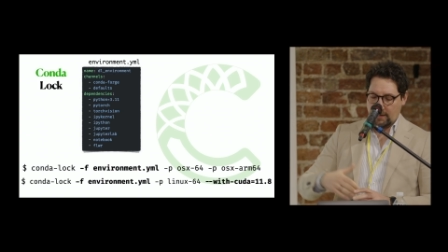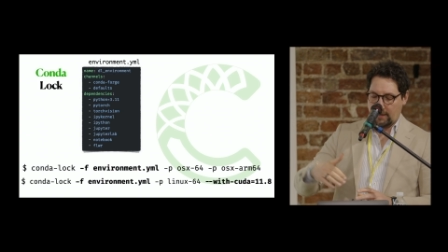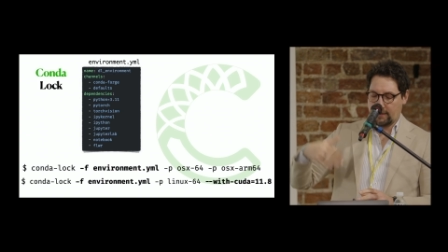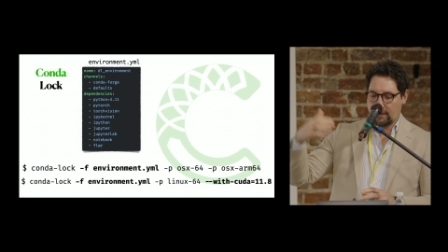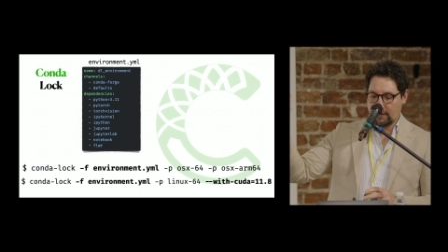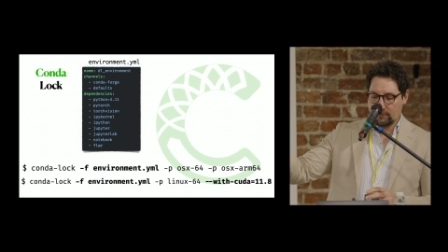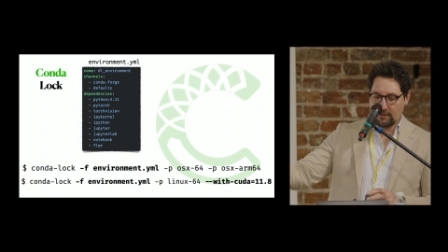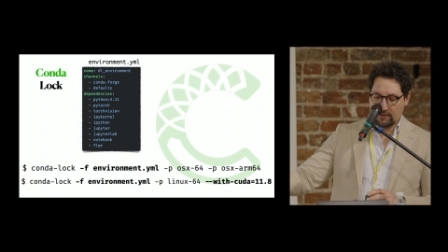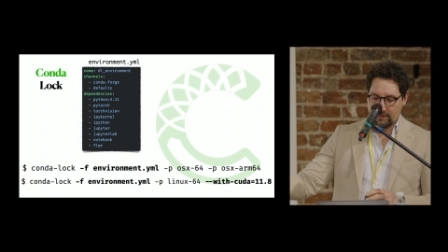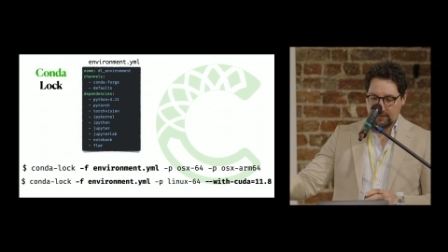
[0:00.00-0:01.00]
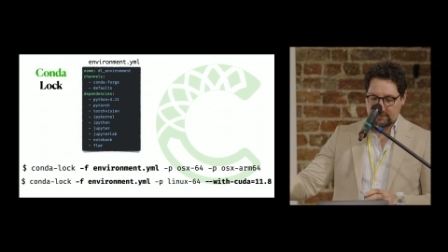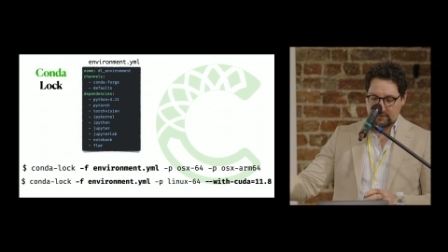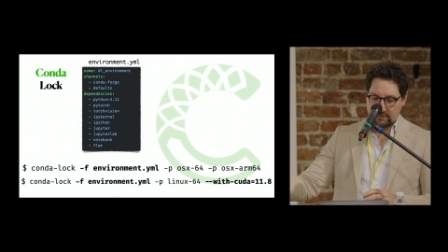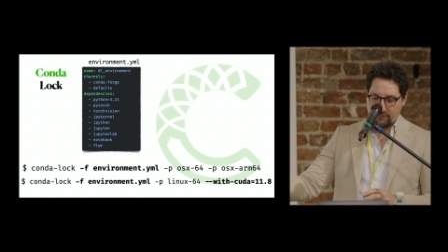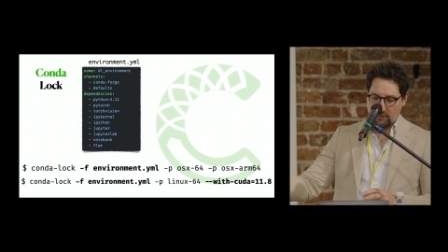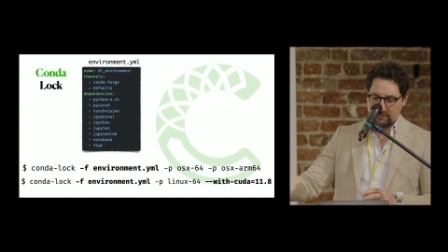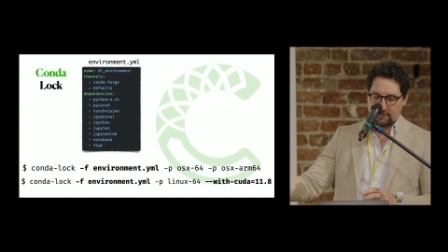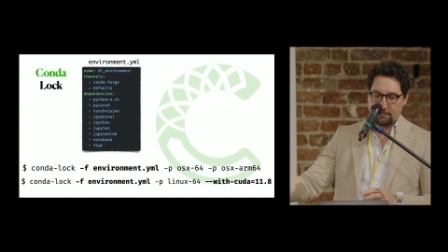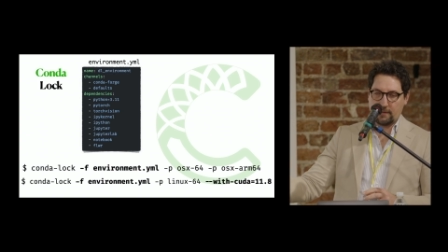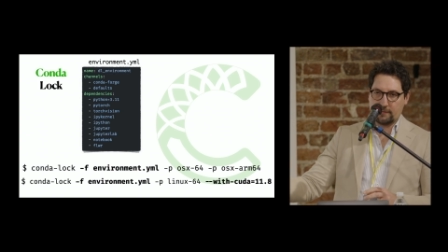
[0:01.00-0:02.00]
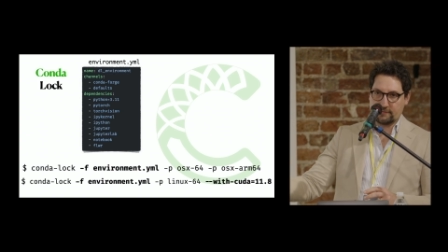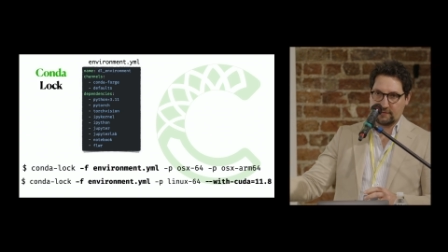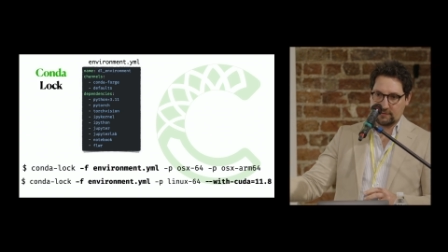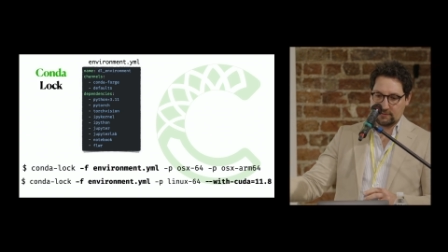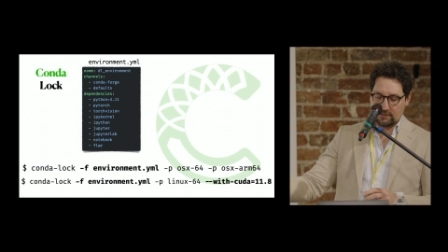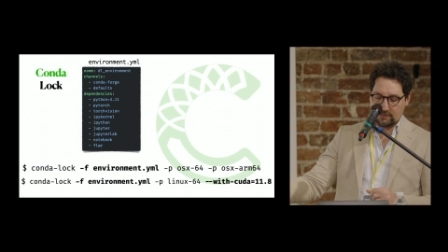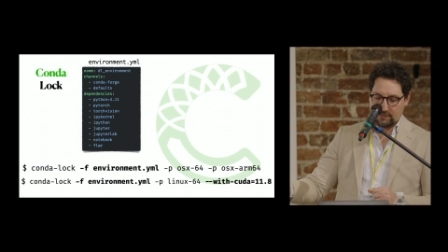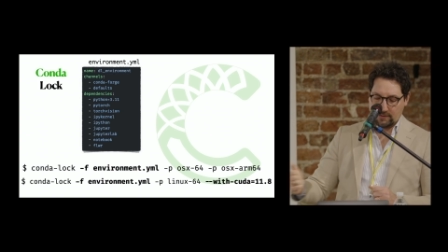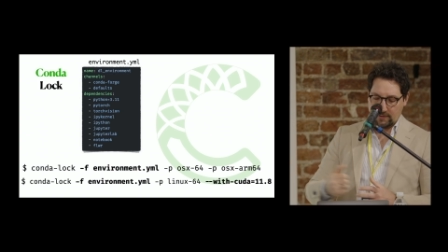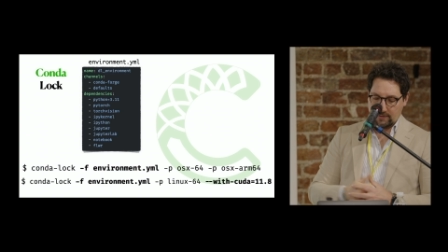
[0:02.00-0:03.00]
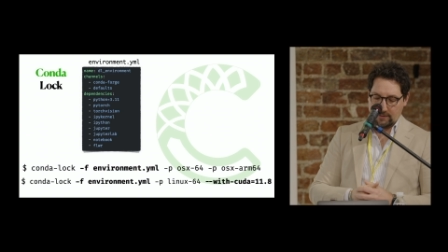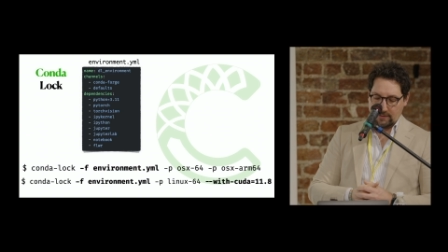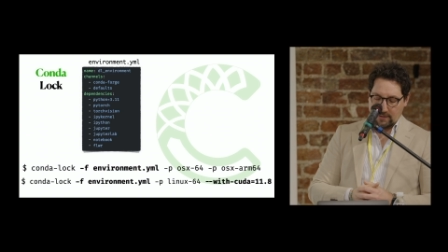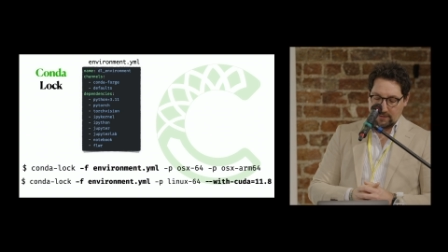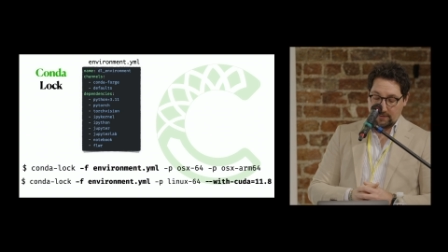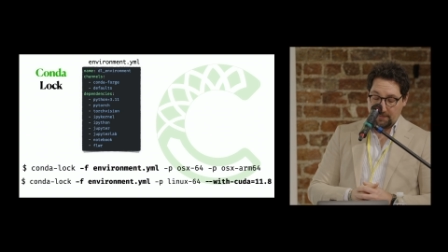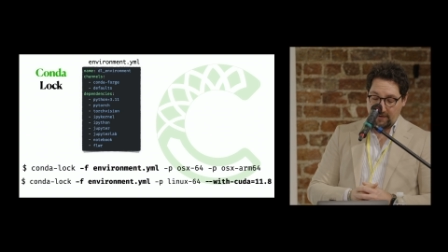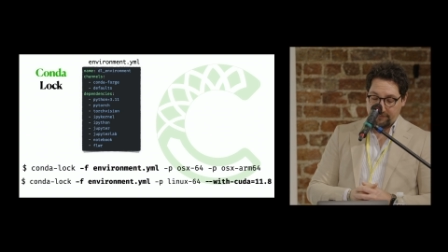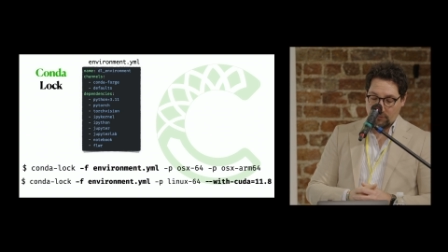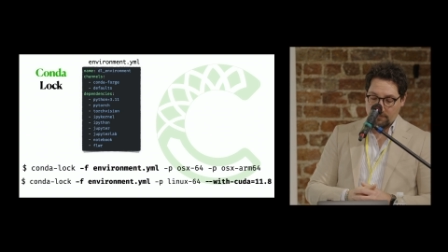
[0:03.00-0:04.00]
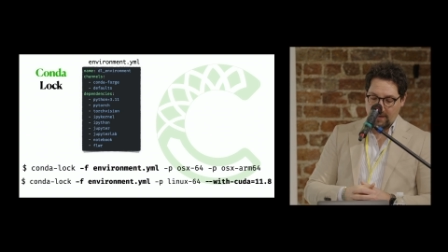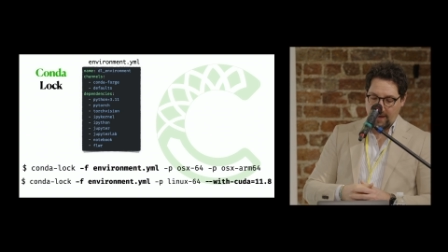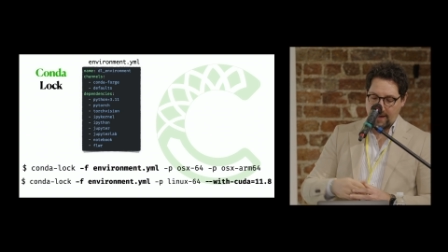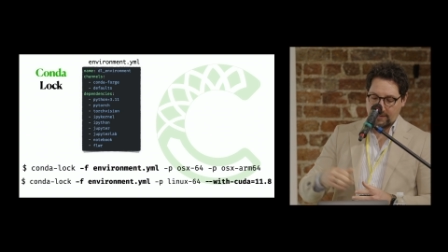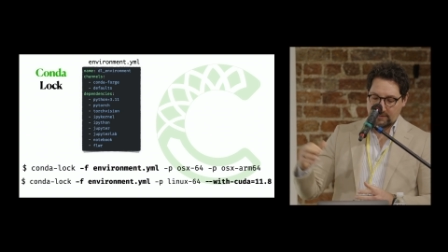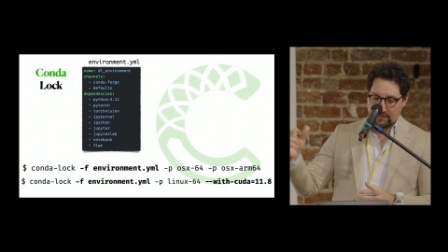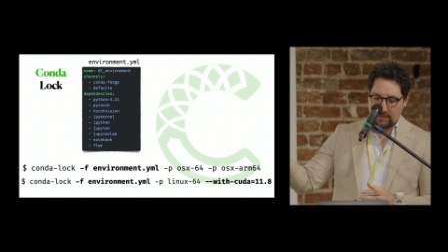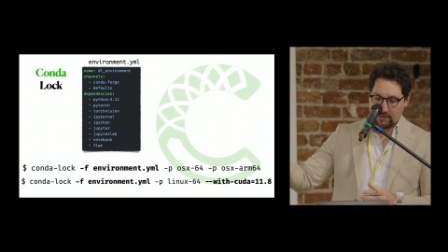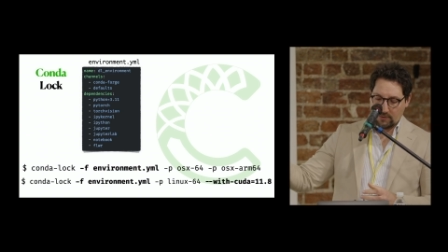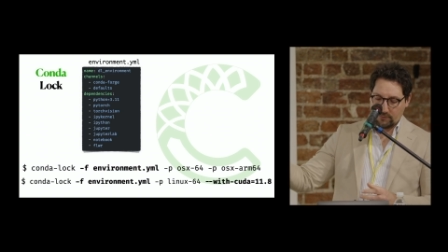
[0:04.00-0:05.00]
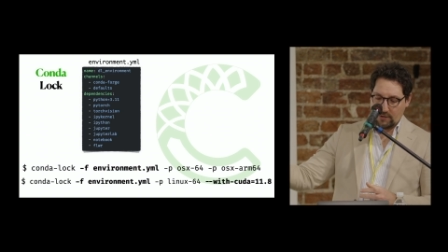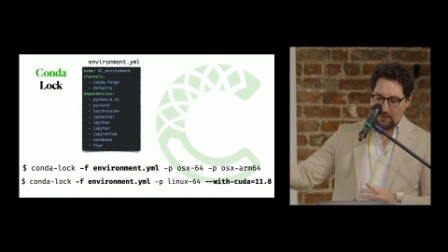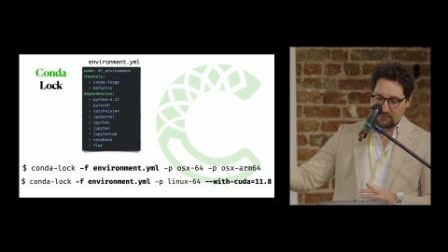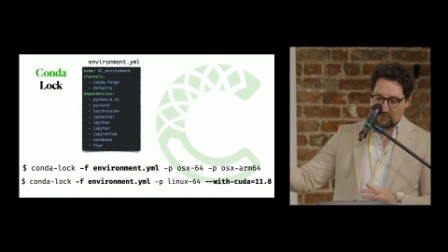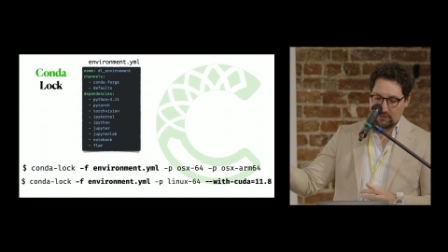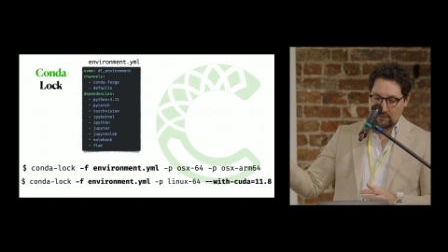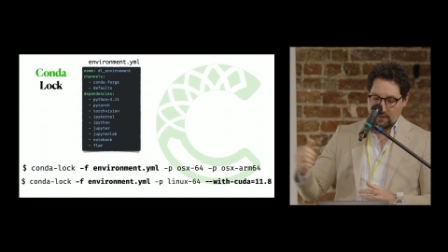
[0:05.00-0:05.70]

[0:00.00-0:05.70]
like including Linux 64 of the platform, and include the option